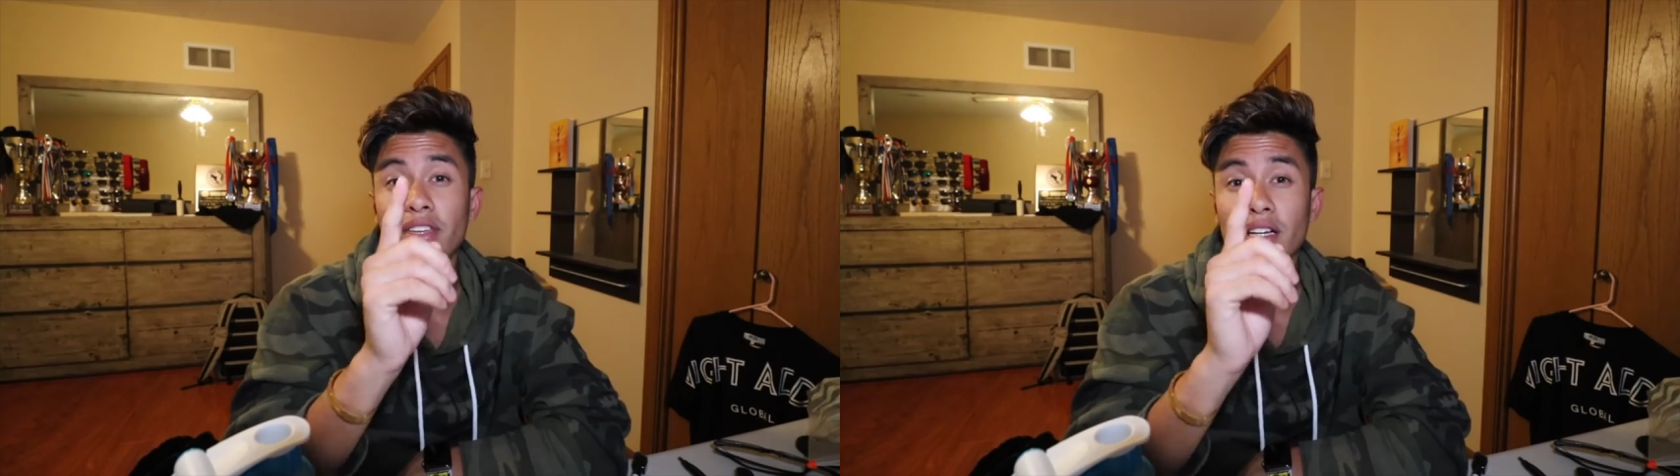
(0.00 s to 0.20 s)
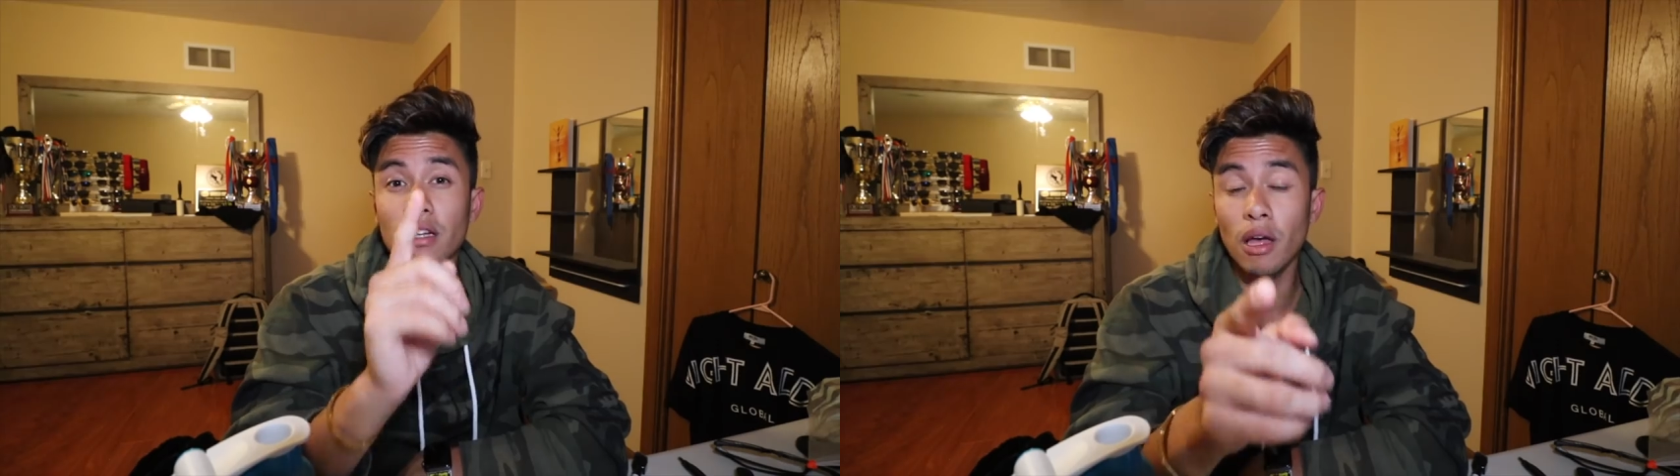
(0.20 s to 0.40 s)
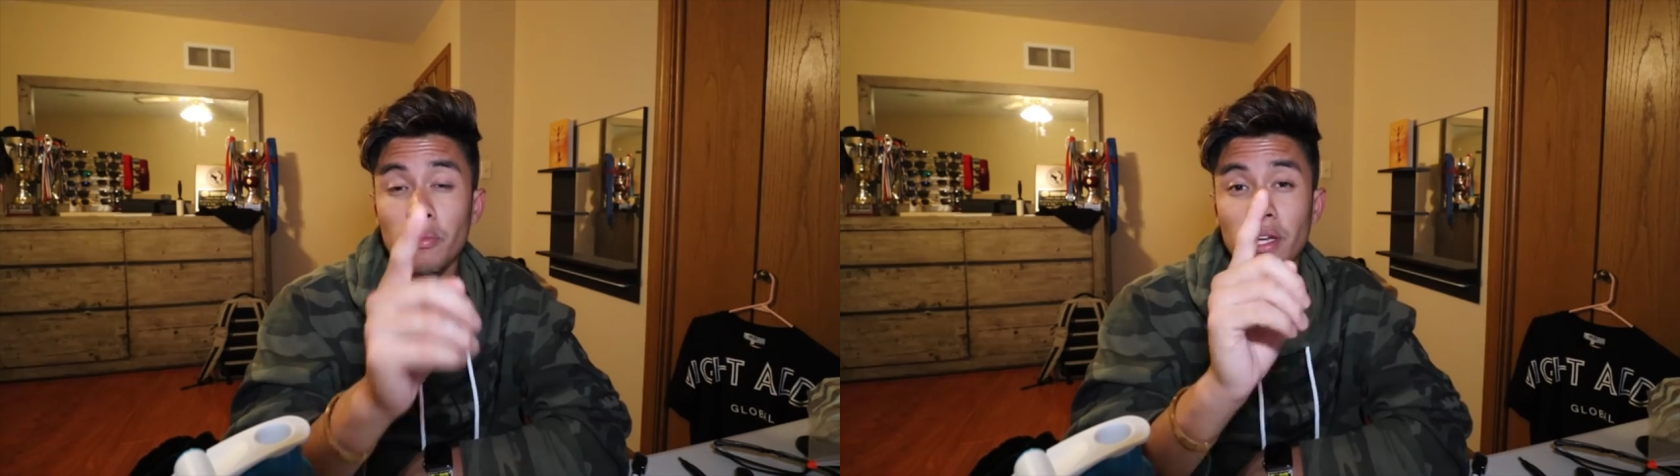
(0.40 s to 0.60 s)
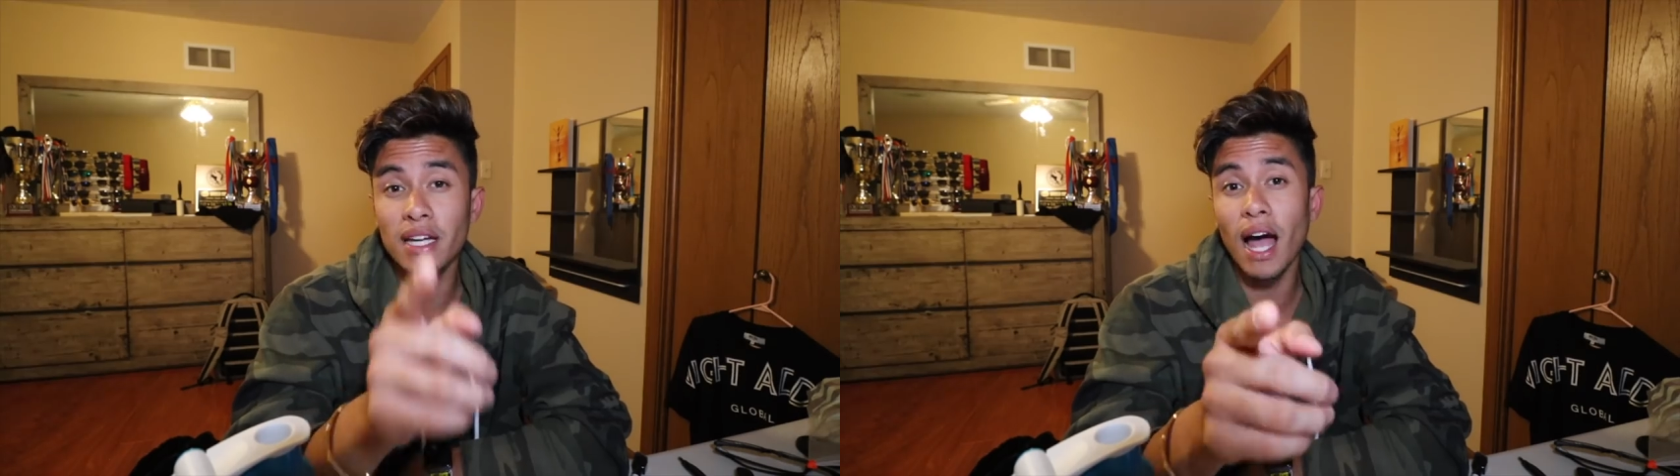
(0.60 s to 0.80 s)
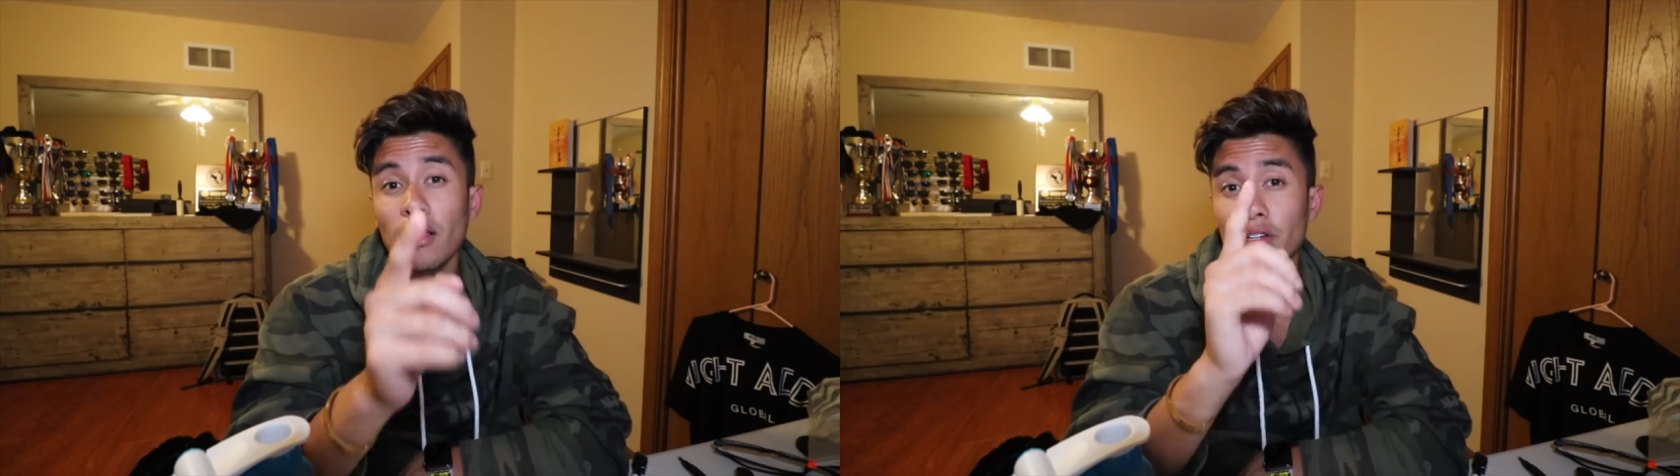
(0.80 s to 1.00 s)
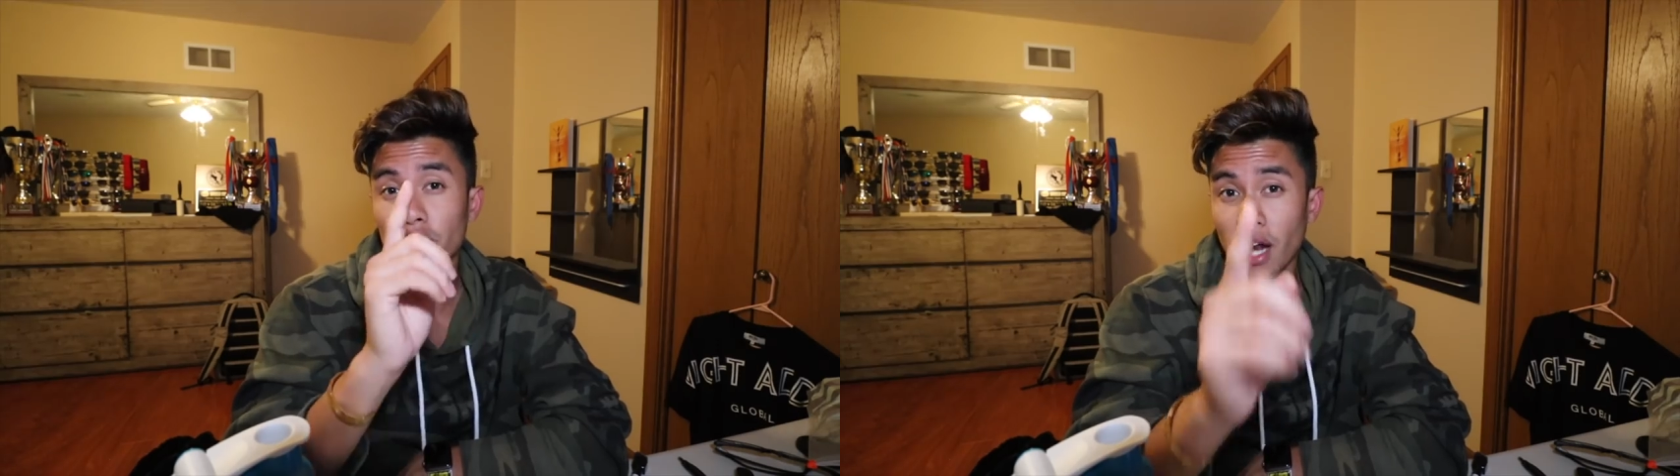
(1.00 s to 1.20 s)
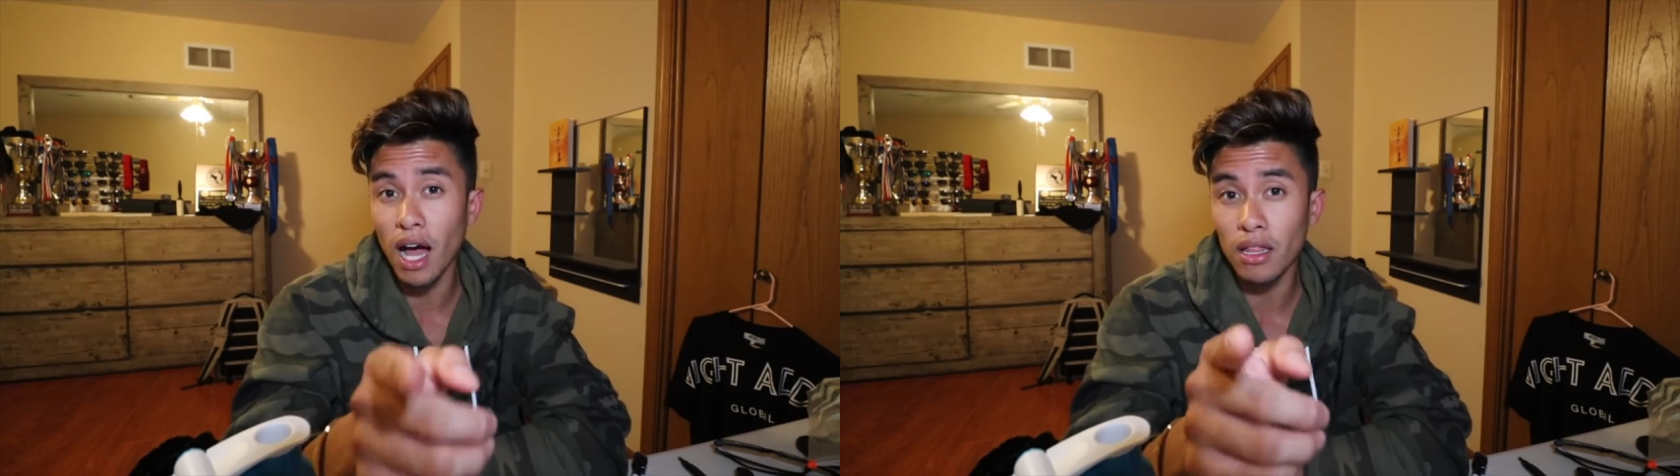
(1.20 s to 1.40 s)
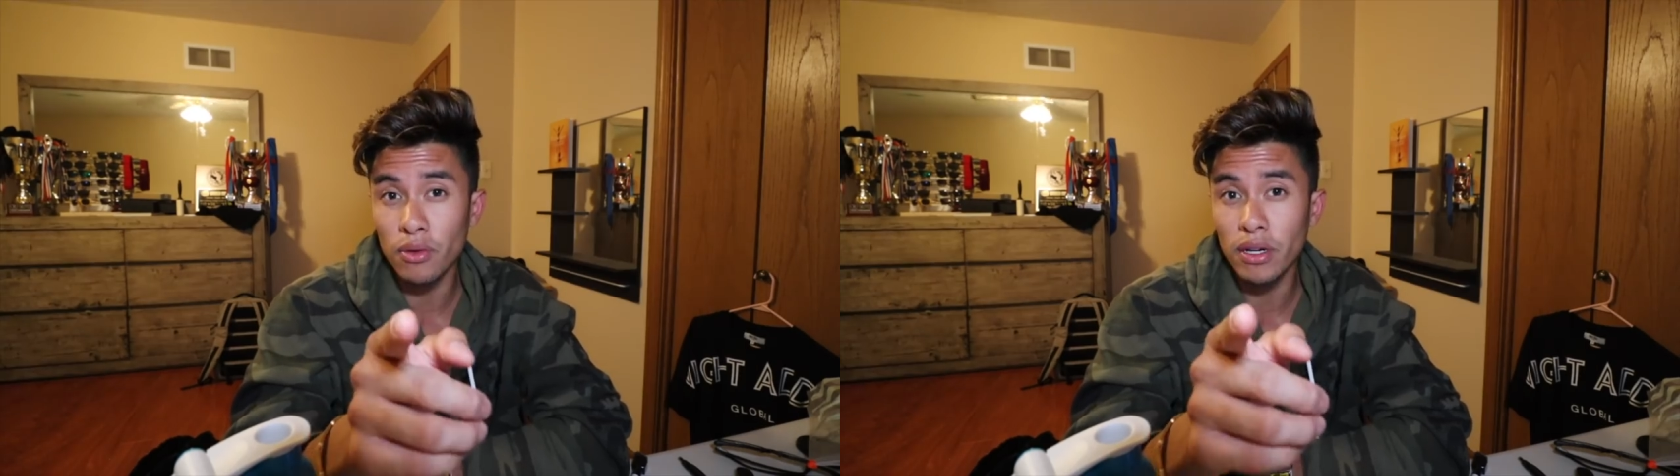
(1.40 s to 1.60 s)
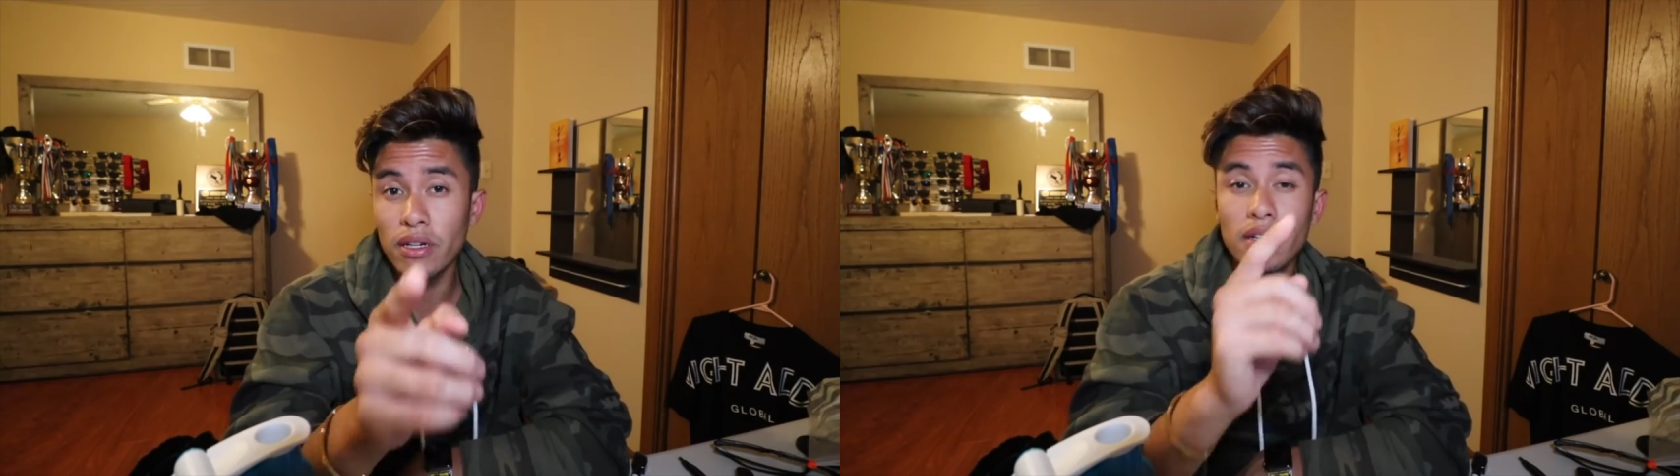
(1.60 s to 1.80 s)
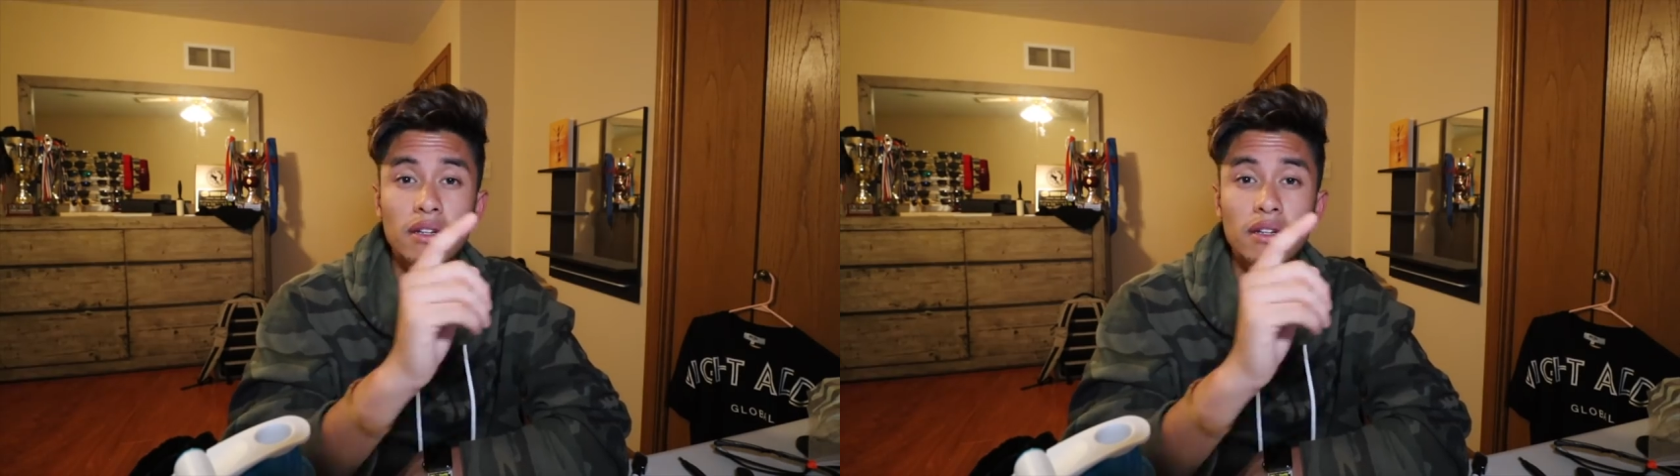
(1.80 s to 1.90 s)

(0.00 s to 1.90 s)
the Columbia College in Hollywood.